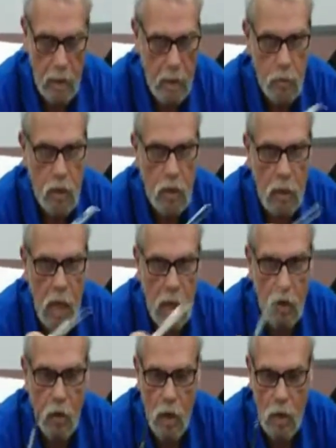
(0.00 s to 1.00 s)
Keeps a
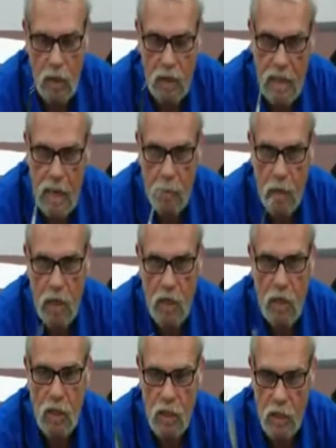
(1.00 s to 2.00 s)
lot of
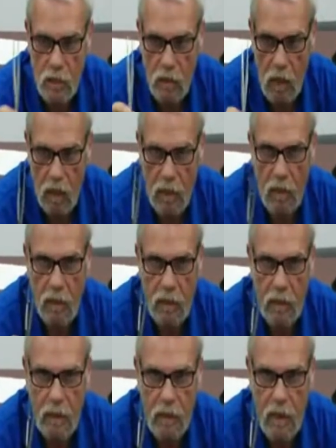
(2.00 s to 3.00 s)
cross-contamination and a lot of
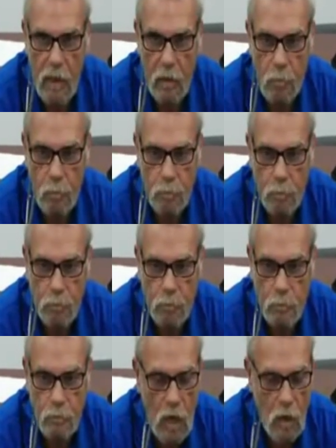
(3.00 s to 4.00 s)
cleaning down.
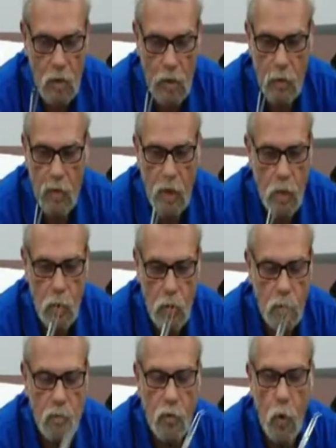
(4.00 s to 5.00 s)
Also, they use
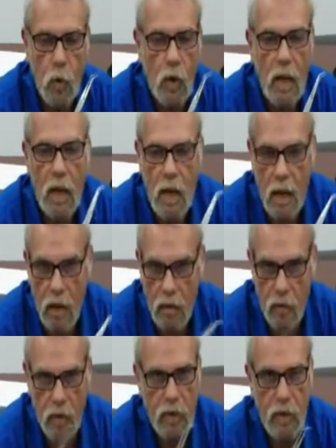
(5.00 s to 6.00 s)
them for
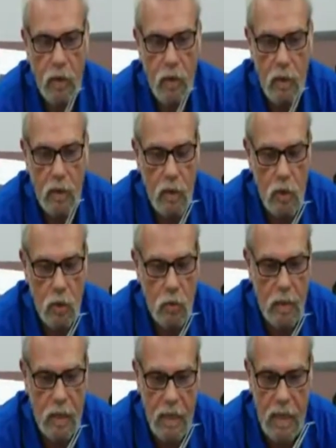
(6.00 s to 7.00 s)
everything in
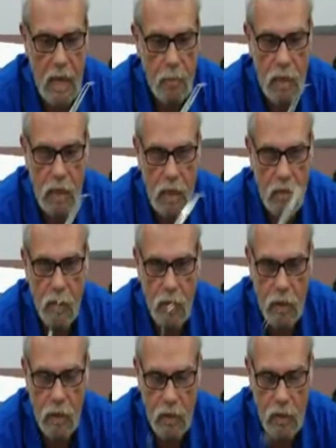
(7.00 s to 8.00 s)
dentistry, and I mean
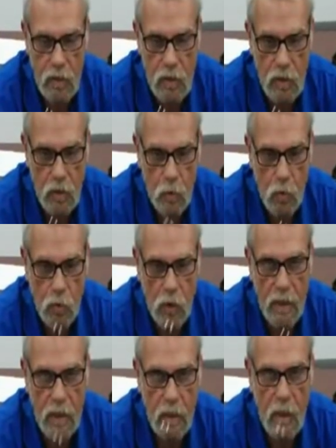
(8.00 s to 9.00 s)
everything. This is a tool
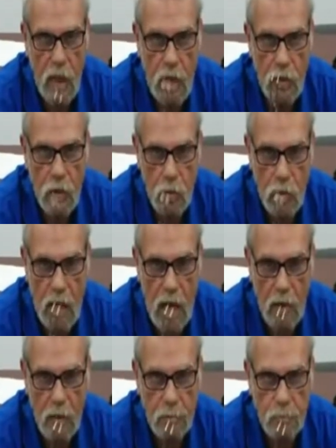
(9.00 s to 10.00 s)
they cannot do
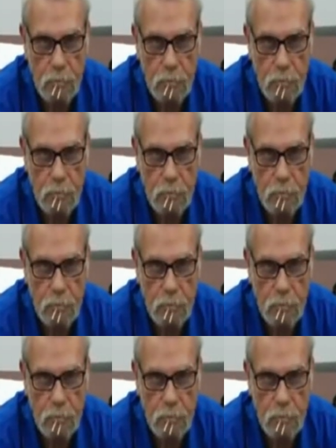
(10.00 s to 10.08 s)
without.